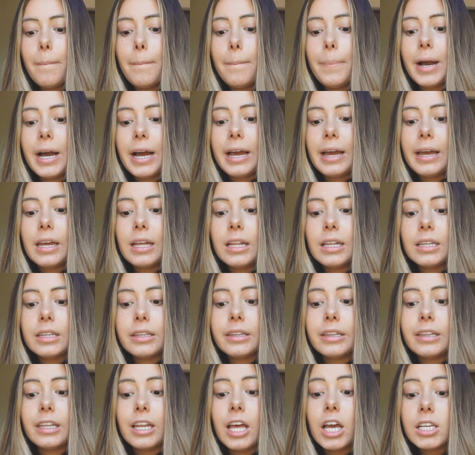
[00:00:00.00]
But
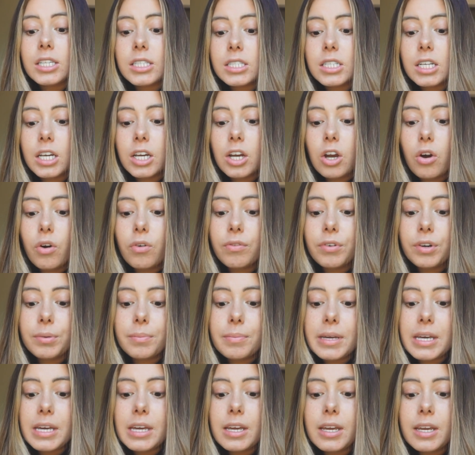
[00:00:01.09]
lusting over
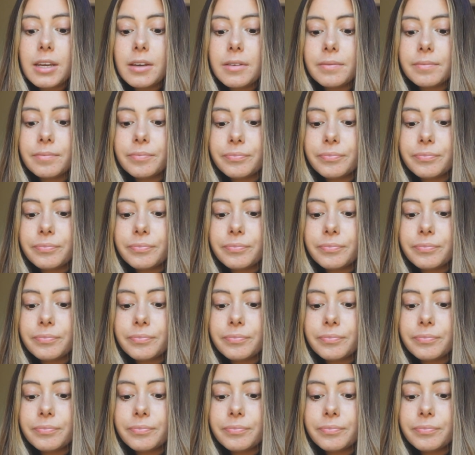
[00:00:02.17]
me